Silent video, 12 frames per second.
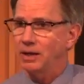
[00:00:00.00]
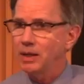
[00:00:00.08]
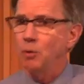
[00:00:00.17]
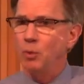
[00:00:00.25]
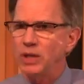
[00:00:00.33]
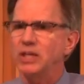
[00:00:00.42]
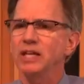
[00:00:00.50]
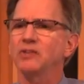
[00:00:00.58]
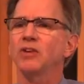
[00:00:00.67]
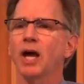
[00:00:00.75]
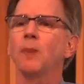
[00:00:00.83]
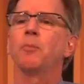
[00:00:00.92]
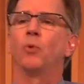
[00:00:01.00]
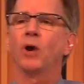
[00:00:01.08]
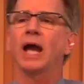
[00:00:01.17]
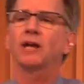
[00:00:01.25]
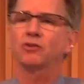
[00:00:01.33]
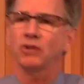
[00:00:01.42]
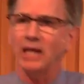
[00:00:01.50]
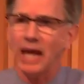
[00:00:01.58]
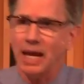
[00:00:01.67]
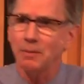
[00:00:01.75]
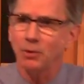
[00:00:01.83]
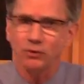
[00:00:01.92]
With his help, we're actually
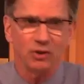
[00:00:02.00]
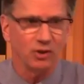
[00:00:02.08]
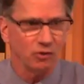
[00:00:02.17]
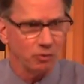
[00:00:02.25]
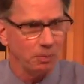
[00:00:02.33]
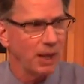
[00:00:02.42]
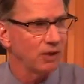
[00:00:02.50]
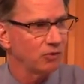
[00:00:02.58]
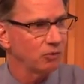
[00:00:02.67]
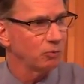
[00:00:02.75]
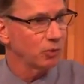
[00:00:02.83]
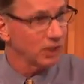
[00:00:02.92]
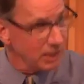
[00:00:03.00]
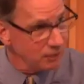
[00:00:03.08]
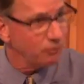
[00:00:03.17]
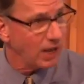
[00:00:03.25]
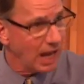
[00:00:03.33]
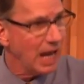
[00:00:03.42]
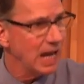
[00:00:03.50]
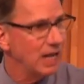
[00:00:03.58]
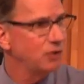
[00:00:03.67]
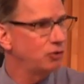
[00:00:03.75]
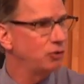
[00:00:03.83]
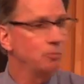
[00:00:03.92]
able to dispense relief
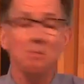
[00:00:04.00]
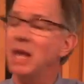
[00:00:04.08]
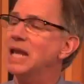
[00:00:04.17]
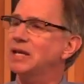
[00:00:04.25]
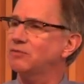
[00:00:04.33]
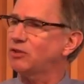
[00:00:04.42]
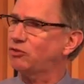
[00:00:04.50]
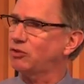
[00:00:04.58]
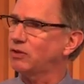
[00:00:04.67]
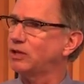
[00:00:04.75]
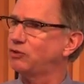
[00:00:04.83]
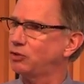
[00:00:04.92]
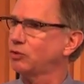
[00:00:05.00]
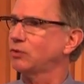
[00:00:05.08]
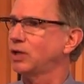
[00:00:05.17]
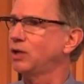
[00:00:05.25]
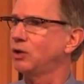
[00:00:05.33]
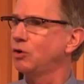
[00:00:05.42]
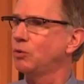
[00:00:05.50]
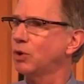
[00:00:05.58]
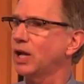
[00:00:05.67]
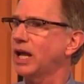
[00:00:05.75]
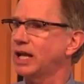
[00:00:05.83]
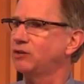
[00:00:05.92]
aid to many of the Syrian children who are
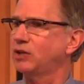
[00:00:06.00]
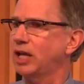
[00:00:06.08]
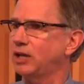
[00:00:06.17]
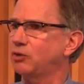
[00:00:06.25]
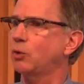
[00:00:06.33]
not educated.